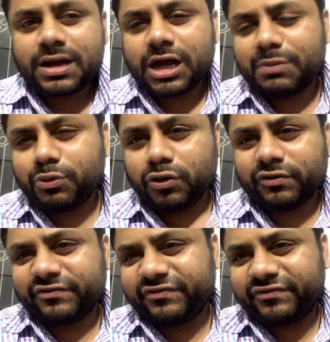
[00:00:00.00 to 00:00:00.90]

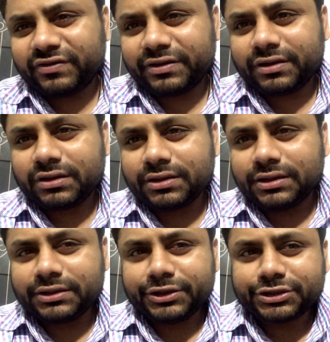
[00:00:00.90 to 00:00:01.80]
above
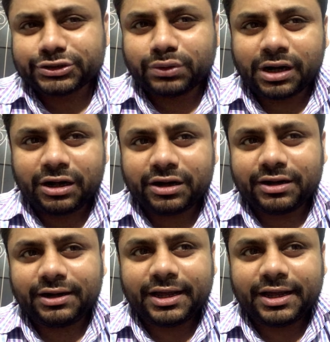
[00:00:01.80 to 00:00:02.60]
200,